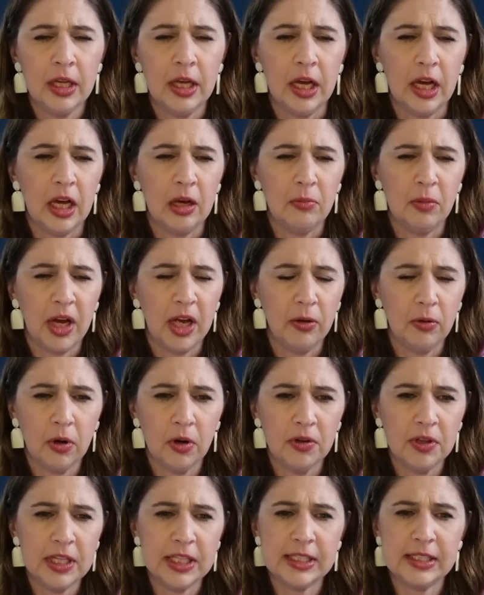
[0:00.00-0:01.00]
Um, I
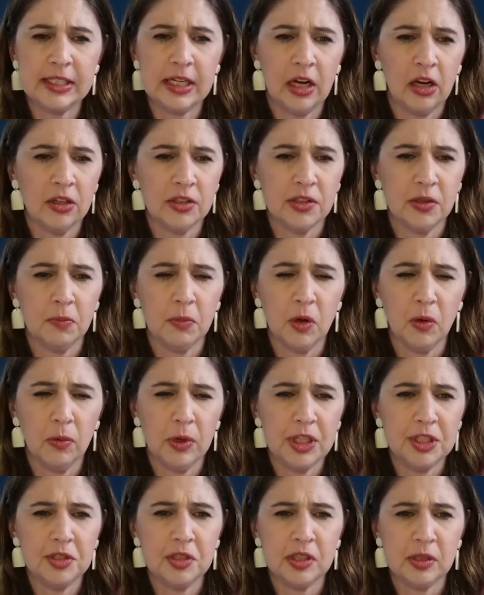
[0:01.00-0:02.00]
wrote this down, so I'm going to
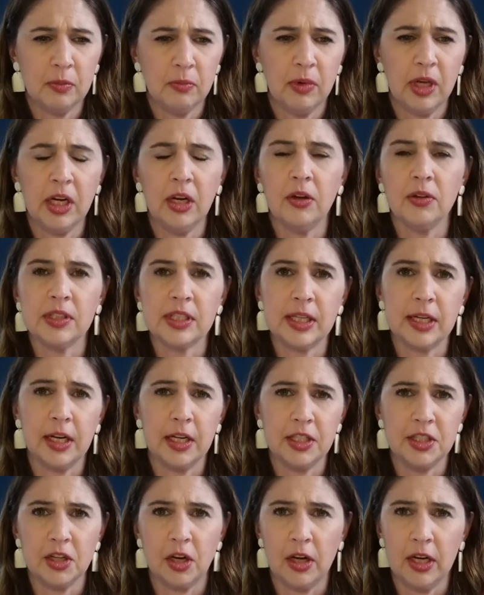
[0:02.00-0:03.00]
read you some of my notes that I
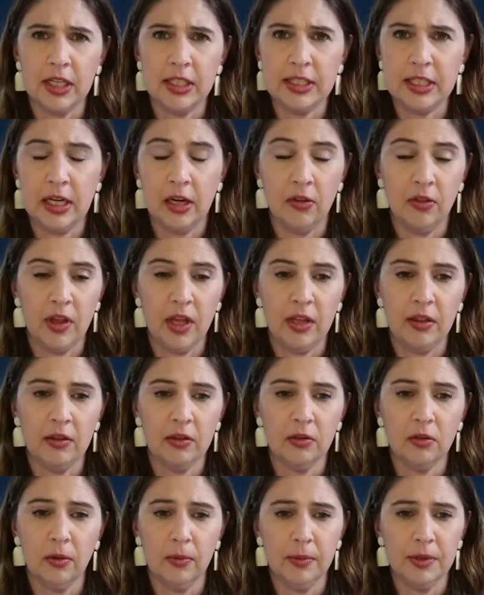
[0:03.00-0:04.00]
jotted down that the
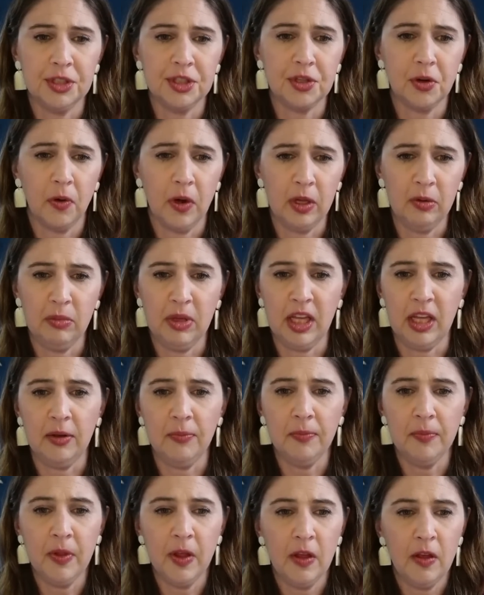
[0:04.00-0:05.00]
Lord was showing me.
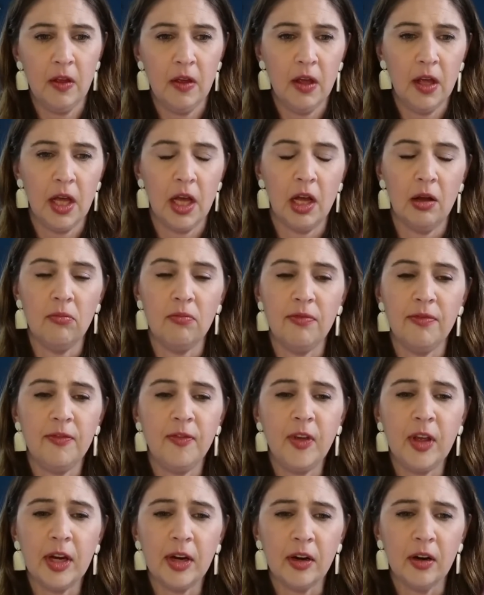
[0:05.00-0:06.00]
Um,
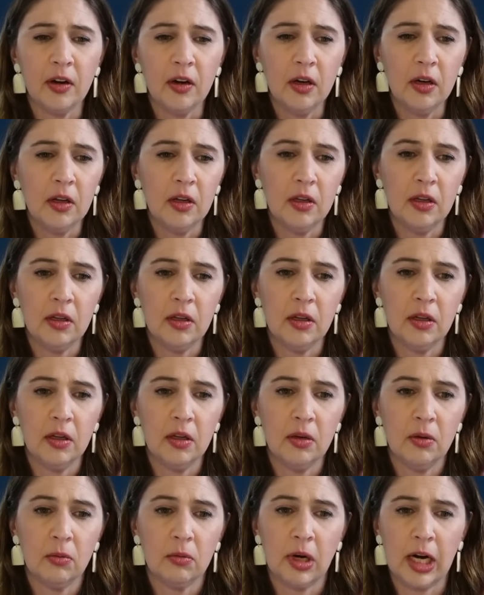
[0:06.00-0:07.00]
fear
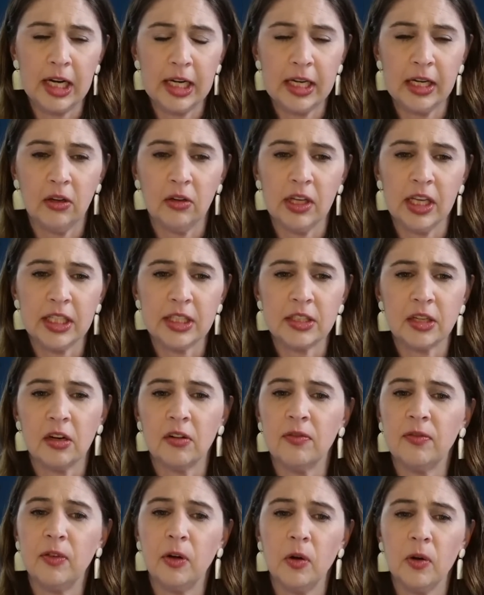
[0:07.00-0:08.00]
right now gets our
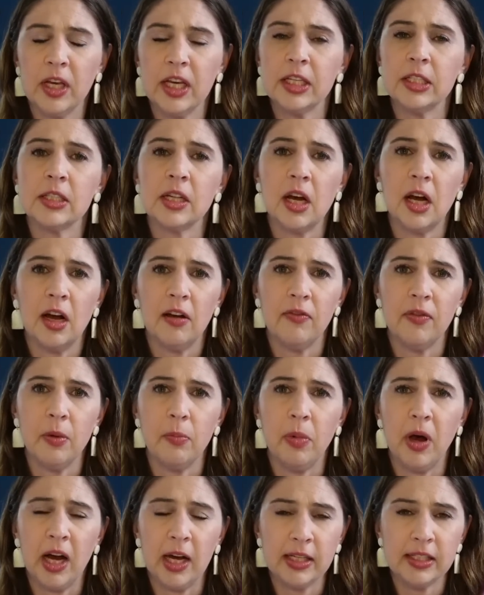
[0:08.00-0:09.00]
focus off the
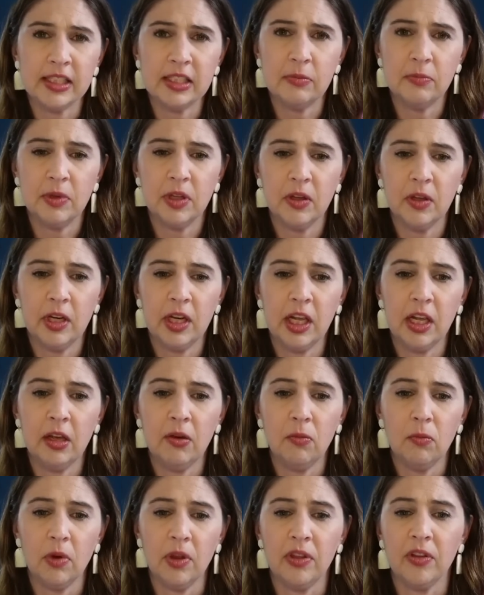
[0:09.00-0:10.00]

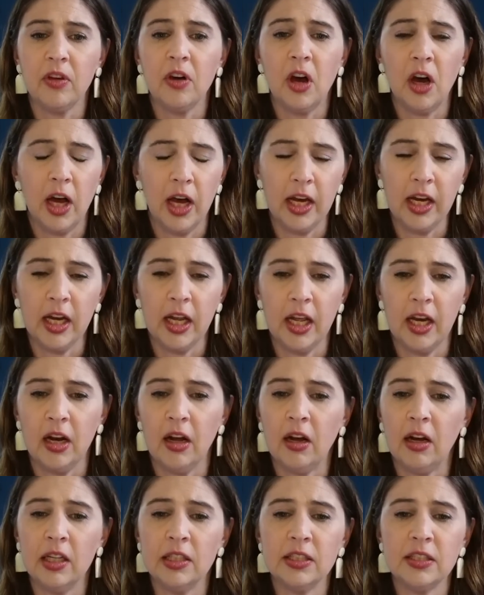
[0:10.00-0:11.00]
possibility with God and
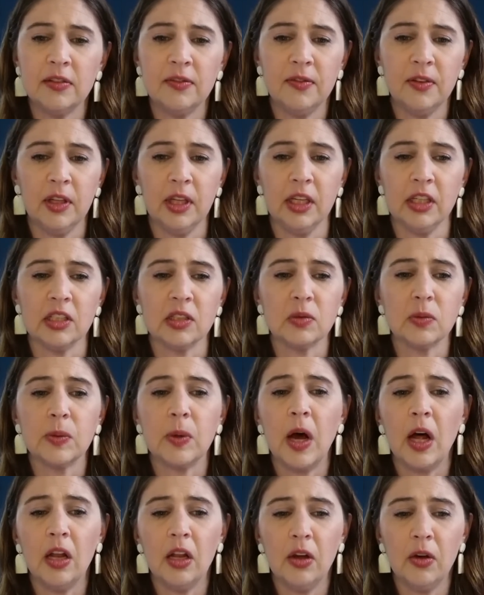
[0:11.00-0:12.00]
onto feeling
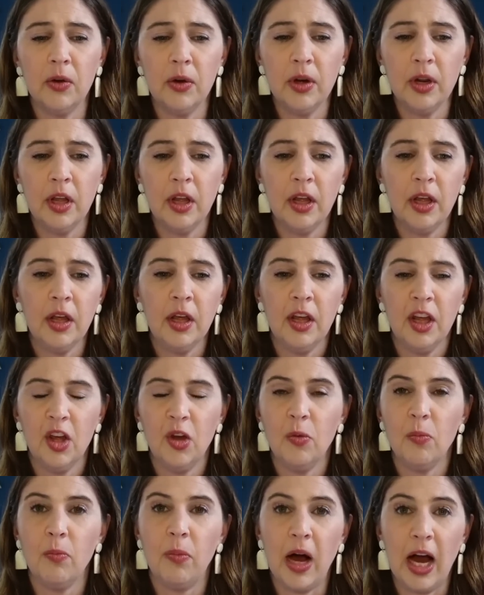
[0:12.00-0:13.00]
swallowed
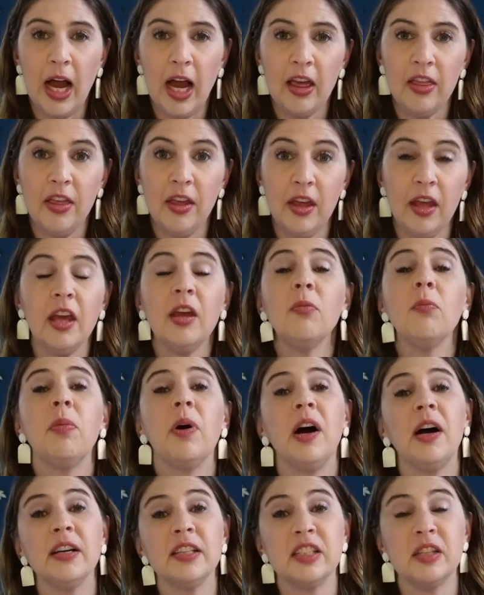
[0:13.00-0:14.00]
by the
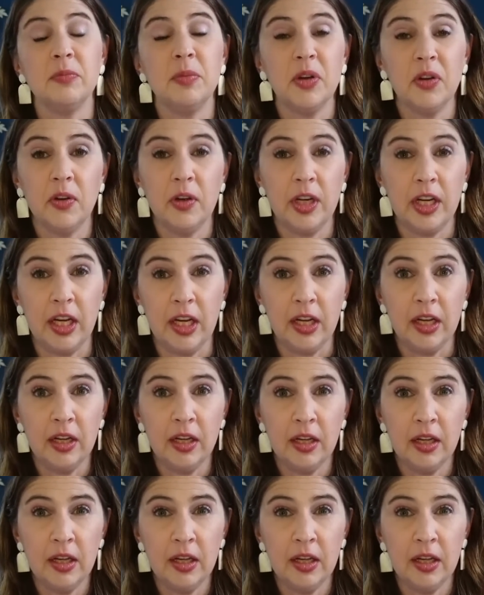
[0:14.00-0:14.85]
impossibility